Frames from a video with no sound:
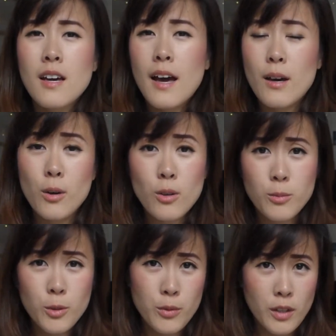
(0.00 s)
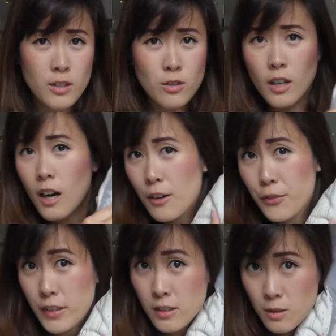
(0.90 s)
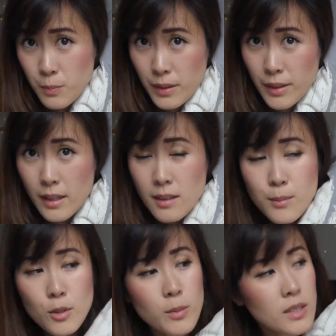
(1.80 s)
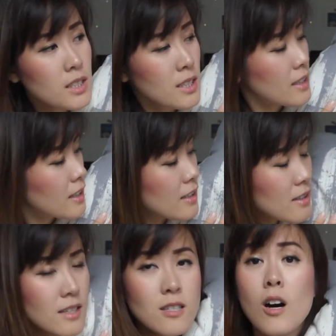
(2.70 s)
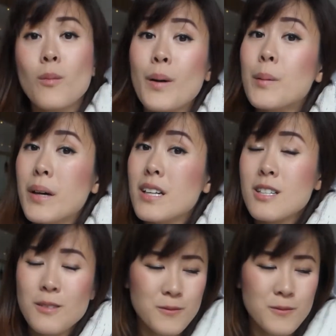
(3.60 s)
at home or bring it to the office, but at the moment, it is on my bed.